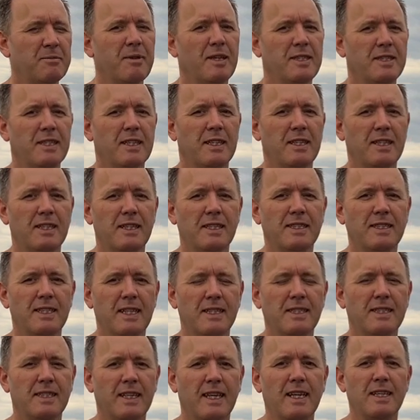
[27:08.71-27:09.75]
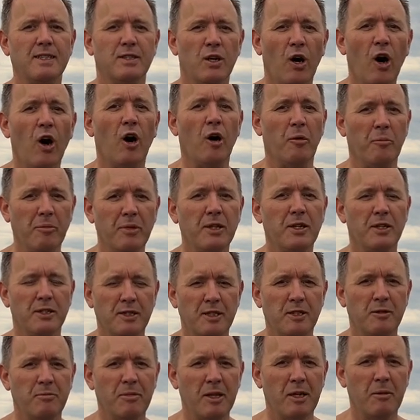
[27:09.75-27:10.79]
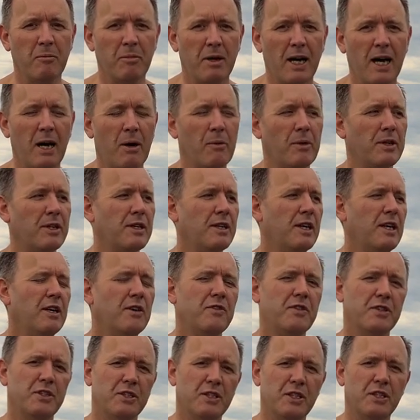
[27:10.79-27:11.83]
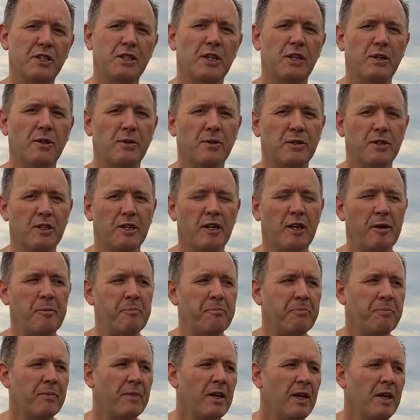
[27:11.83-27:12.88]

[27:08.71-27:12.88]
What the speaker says: Basically, the sensor gets hot because it's being powered for such a long time.